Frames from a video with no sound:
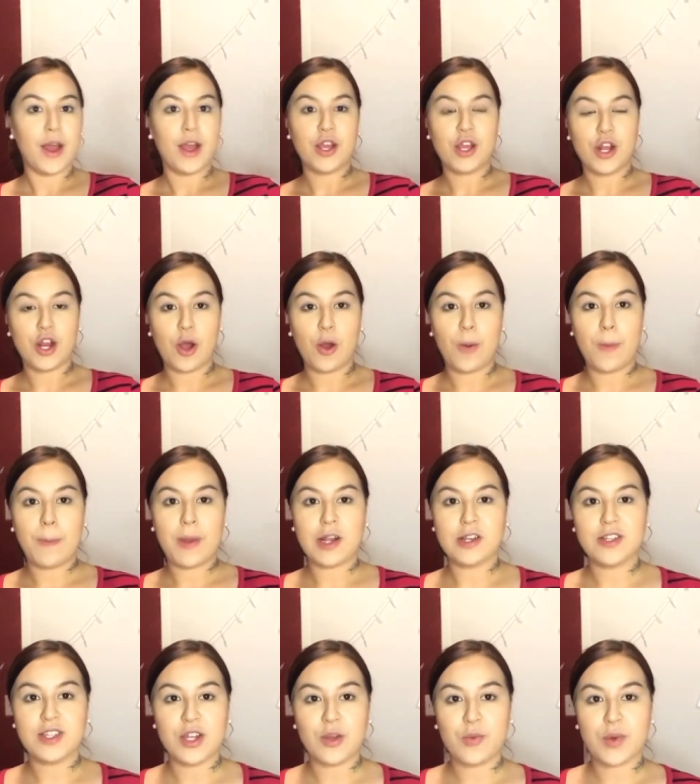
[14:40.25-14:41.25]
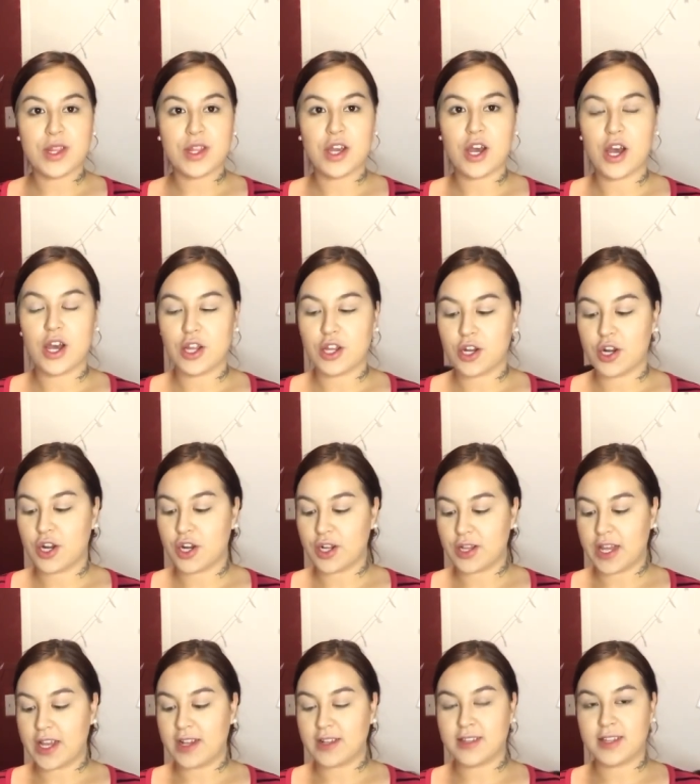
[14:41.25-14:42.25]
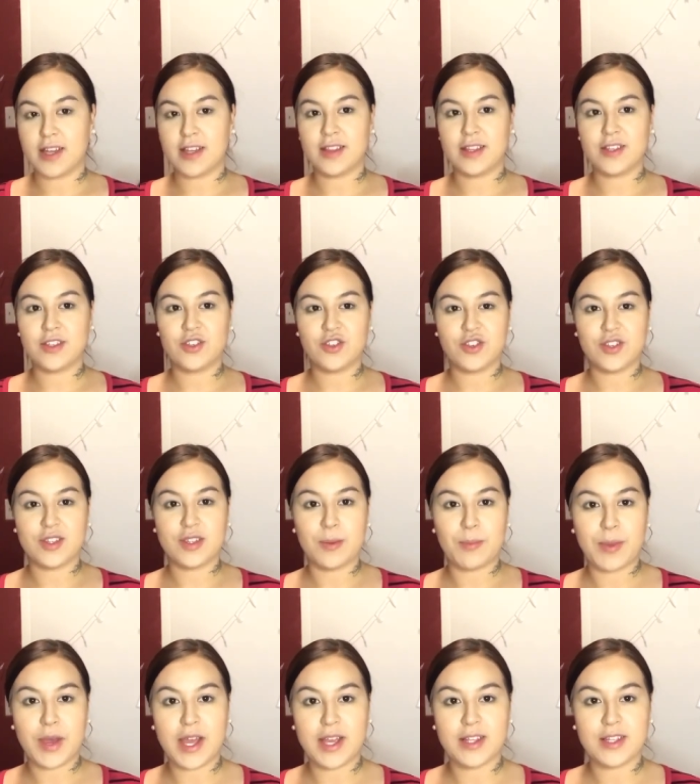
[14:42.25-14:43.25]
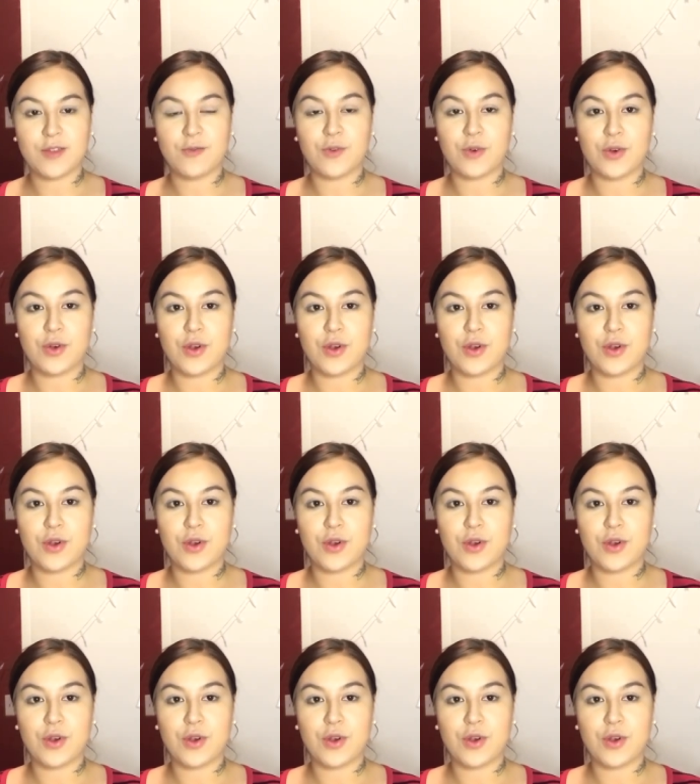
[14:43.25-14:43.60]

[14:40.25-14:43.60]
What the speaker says: you know, bursting with color. Like I said, this is just a base